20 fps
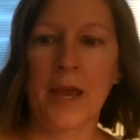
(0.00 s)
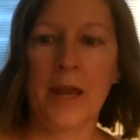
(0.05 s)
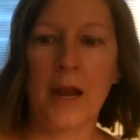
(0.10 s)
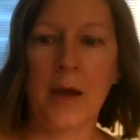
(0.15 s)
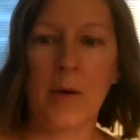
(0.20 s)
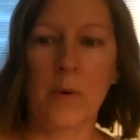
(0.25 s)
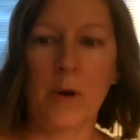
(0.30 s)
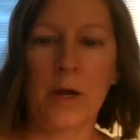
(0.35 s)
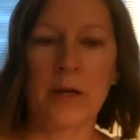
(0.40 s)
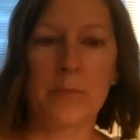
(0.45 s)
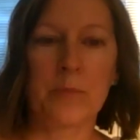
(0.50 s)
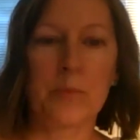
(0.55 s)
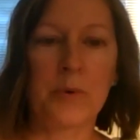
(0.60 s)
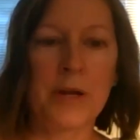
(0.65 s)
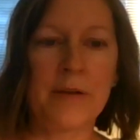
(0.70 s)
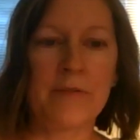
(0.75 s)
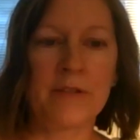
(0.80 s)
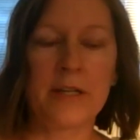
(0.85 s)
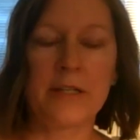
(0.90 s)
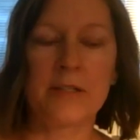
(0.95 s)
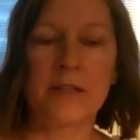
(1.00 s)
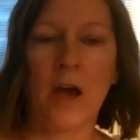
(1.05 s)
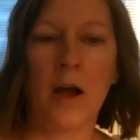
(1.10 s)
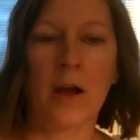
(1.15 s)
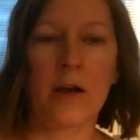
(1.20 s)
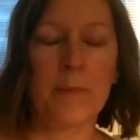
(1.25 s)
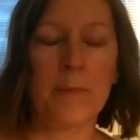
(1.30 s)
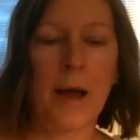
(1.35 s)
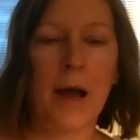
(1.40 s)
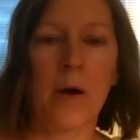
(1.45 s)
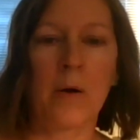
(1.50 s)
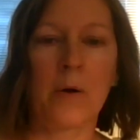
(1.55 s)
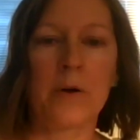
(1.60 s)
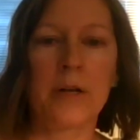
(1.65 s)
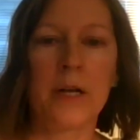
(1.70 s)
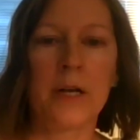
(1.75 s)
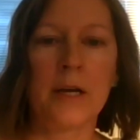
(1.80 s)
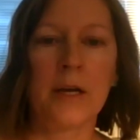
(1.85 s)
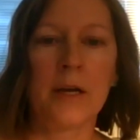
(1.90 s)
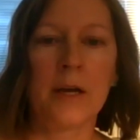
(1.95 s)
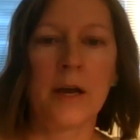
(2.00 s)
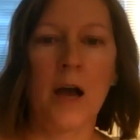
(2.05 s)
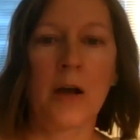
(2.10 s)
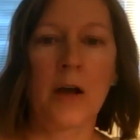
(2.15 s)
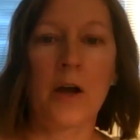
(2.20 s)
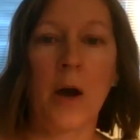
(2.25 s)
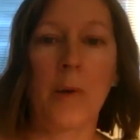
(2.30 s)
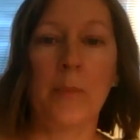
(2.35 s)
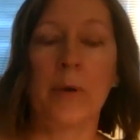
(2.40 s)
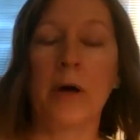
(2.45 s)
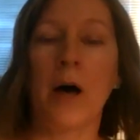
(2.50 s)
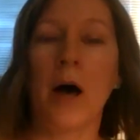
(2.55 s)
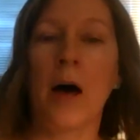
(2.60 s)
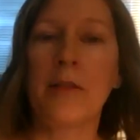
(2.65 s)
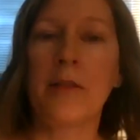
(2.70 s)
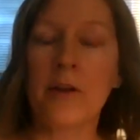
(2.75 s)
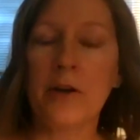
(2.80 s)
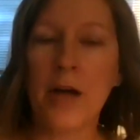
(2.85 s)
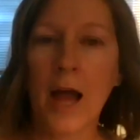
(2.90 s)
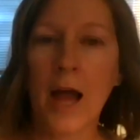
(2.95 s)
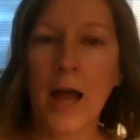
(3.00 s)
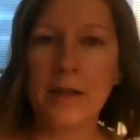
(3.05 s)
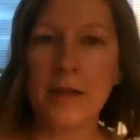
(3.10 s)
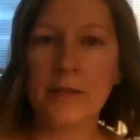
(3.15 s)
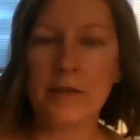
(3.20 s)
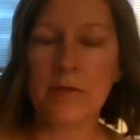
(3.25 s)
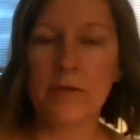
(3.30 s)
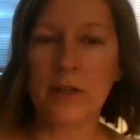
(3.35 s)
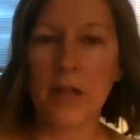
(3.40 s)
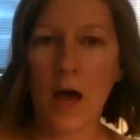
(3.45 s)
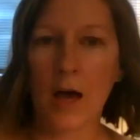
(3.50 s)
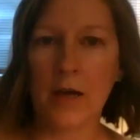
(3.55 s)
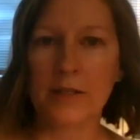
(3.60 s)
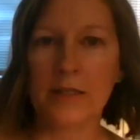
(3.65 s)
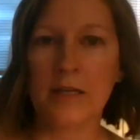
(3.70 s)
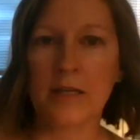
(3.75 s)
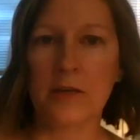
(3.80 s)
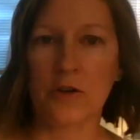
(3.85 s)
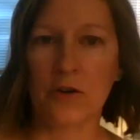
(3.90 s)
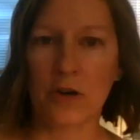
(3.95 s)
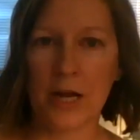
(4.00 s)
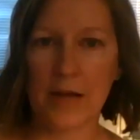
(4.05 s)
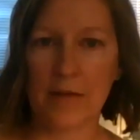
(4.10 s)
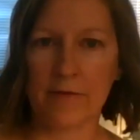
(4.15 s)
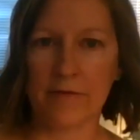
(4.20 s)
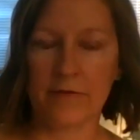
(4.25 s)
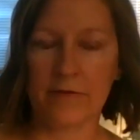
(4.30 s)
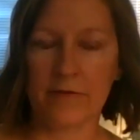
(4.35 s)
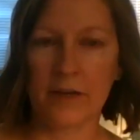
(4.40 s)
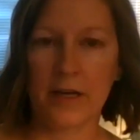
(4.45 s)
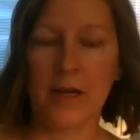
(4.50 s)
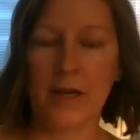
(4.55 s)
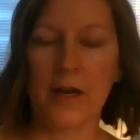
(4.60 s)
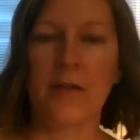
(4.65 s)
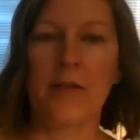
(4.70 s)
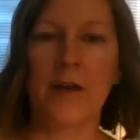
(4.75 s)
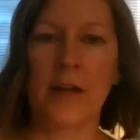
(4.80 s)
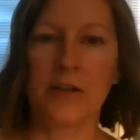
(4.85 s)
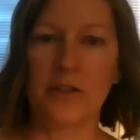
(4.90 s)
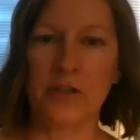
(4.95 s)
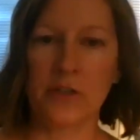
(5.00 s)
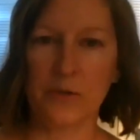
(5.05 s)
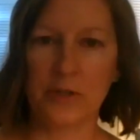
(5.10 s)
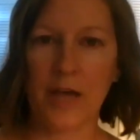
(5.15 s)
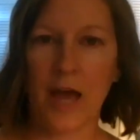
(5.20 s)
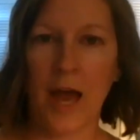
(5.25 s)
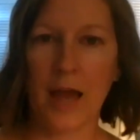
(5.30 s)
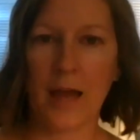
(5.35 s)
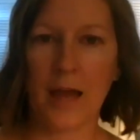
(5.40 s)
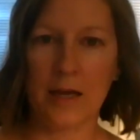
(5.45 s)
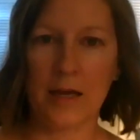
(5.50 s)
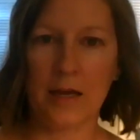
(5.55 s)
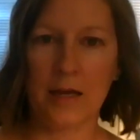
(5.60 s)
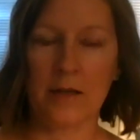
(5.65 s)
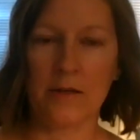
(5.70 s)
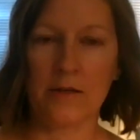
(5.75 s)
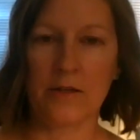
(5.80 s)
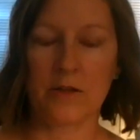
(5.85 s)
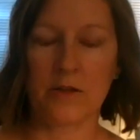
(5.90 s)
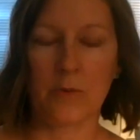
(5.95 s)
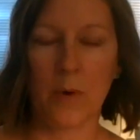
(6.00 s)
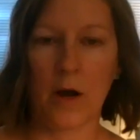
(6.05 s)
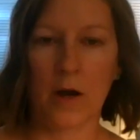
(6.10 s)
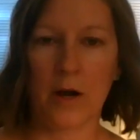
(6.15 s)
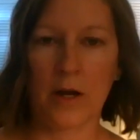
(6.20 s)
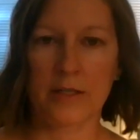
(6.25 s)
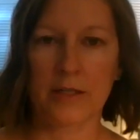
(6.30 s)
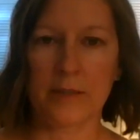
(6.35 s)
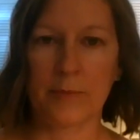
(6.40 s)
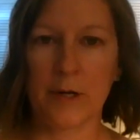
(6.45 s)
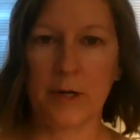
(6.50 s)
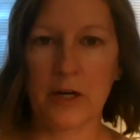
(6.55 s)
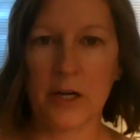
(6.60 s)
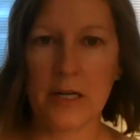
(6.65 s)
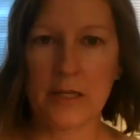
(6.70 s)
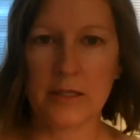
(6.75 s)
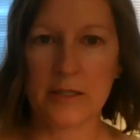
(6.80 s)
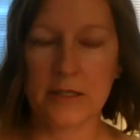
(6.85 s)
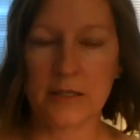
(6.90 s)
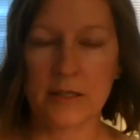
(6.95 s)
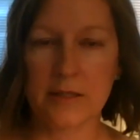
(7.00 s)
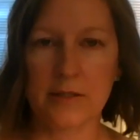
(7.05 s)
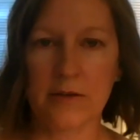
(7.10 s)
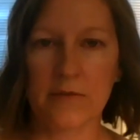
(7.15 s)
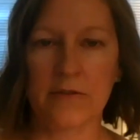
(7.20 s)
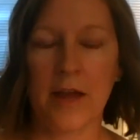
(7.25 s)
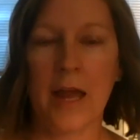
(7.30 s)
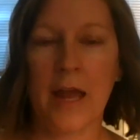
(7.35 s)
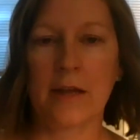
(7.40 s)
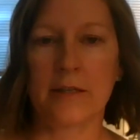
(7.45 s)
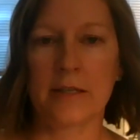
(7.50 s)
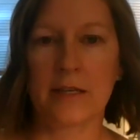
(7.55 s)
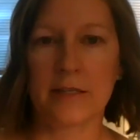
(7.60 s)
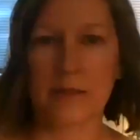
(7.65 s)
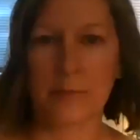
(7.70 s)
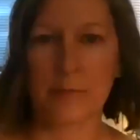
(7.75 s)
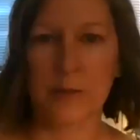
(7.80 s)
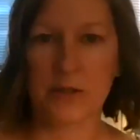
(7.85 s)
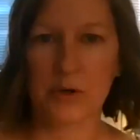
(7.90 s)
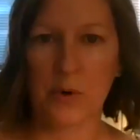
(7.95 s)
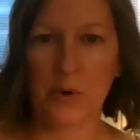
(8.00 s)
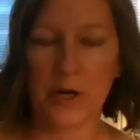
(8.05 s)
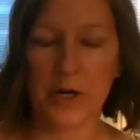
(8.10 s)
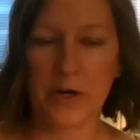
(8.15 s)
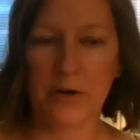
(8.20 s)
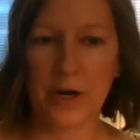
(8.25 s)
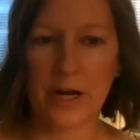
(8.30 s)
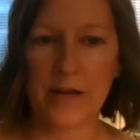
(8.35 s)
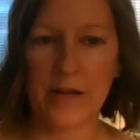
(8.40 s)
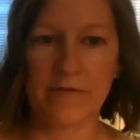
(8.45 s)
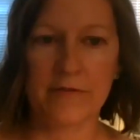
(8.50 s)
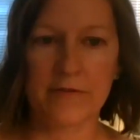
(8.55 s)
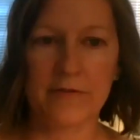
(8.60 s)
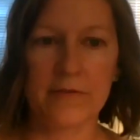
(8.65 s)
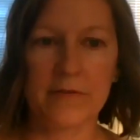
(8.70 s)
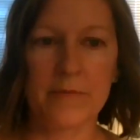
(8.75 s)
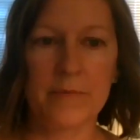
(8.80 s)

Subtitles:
And I want to briefly talk about a couple other kinds of loss and grief that do tie in to our experiences of anticipatory grief.